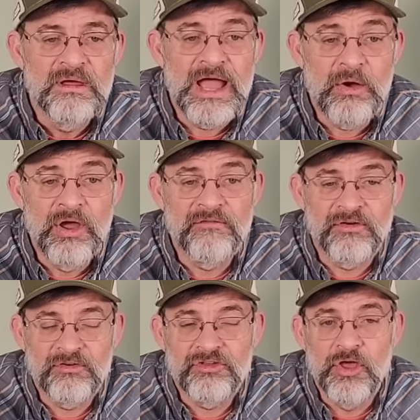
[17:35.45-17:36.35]

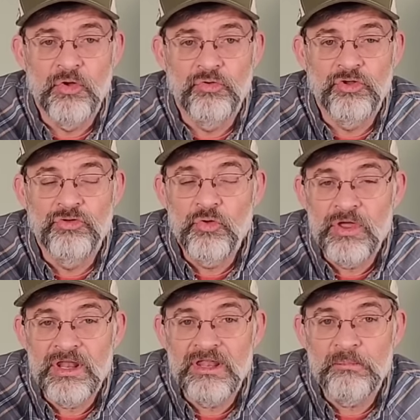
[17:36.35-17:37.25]
However, so you do
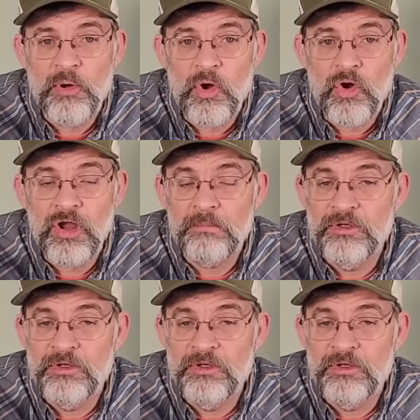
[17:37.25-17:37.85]
get in the park,